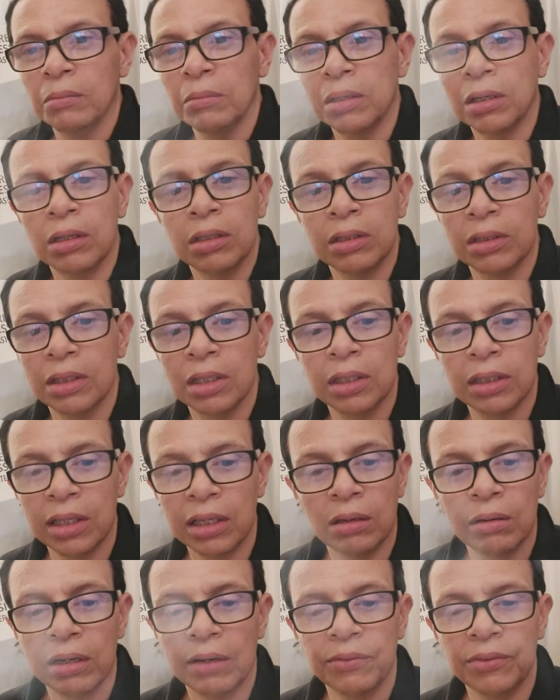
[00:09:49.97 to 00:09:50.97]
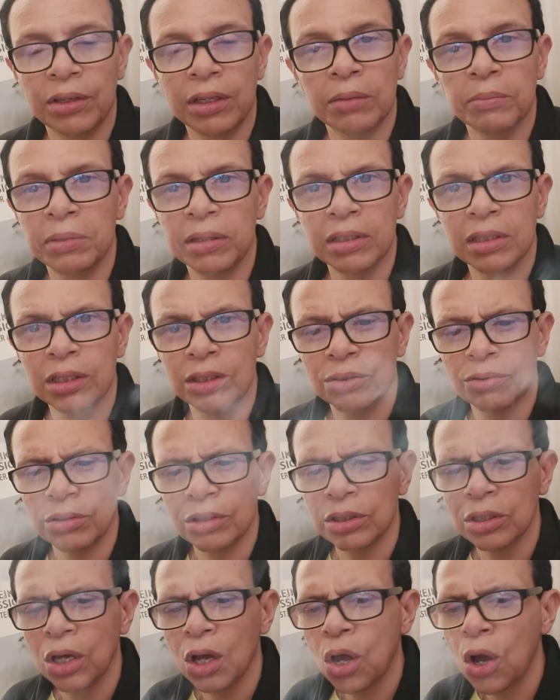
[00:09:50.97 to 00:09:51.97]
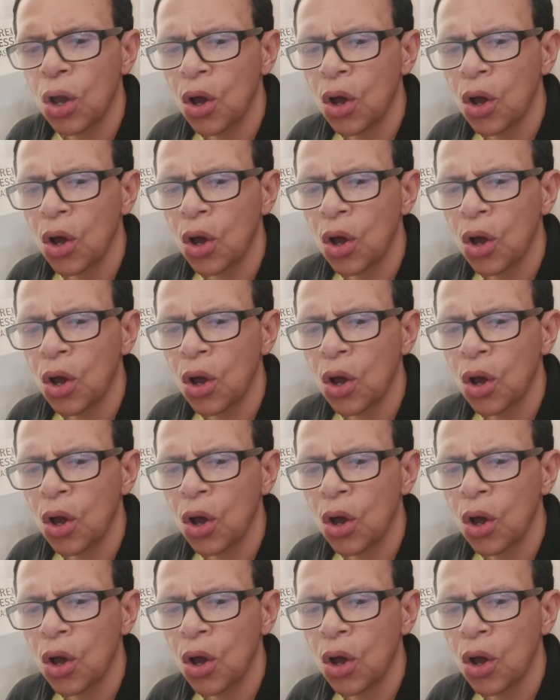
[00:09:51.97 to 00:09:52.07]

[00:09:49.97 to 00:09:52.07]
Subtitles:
Because they don't have your best interest.